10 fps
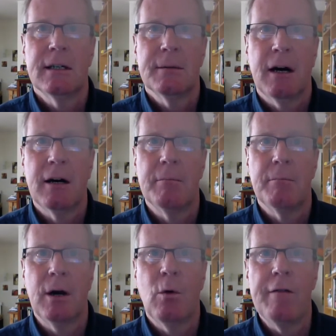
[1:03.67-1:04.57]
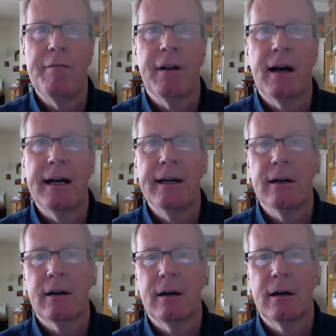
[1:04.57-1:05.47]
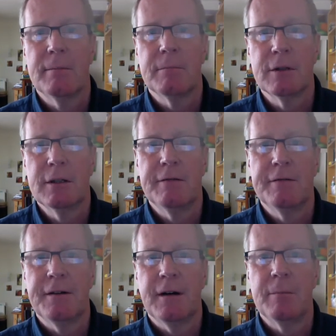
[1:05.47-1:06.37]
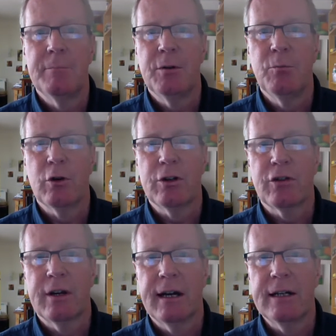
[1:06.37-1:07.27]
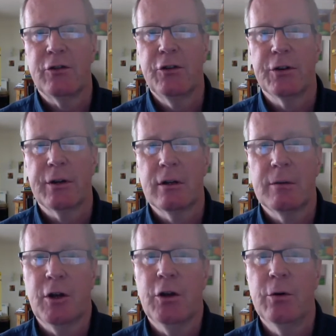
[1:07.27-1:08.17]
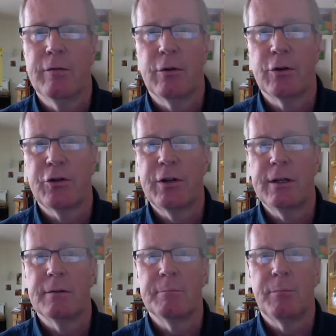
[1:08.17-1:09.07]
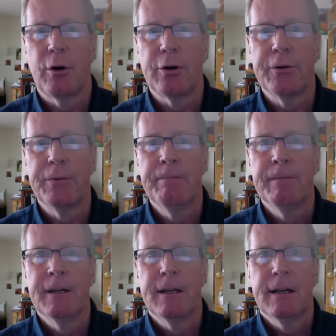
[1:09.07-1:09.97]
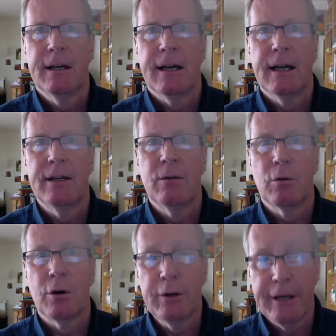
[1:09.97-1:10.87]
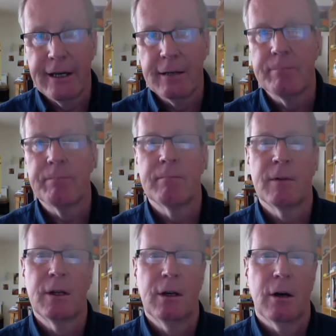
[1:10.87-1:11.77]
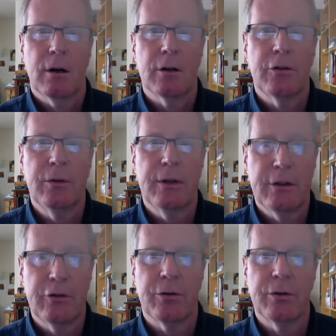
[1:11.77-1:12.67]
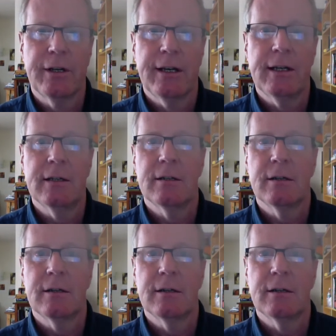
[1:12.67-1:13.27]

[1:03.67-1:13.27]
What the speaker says: My wife and I live up in Morningside Heights near Columbia University in Barnard, and we're okay. Our two kids are okay.